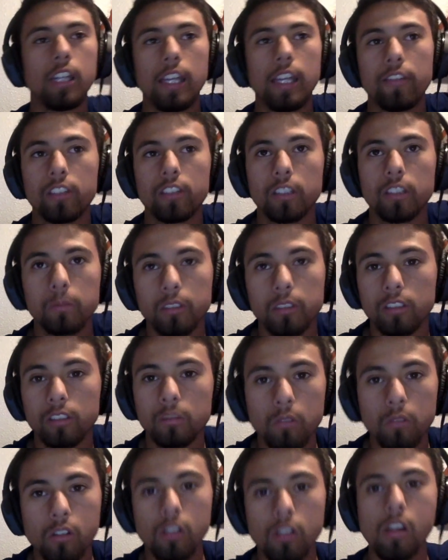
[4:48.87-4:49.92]
If it's something
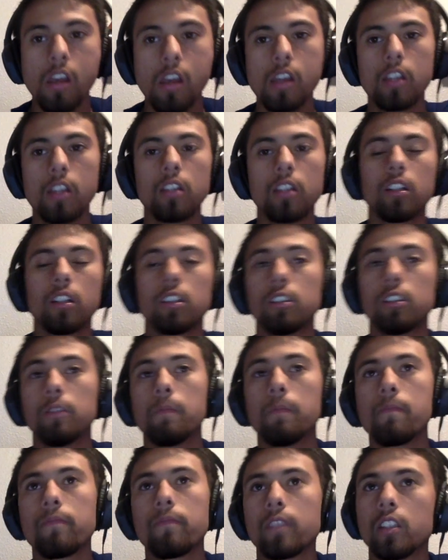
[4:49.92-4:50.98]
small,
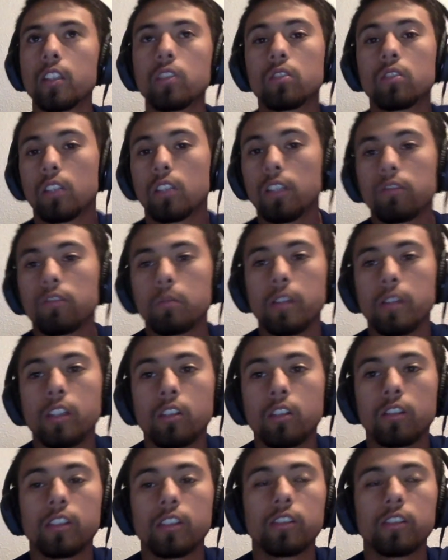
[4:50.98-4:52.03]
you should learn from it,
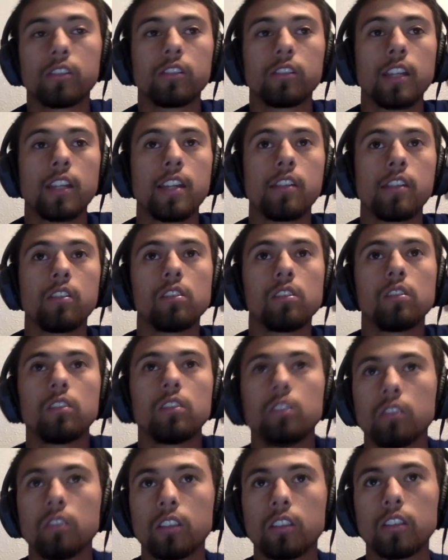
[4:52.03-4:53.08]
because then
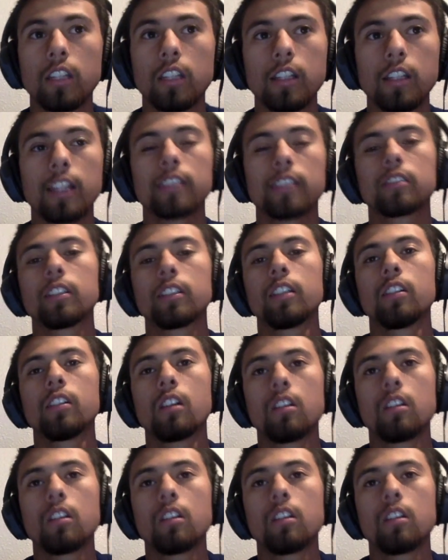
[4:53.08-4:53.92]
you can, let's say,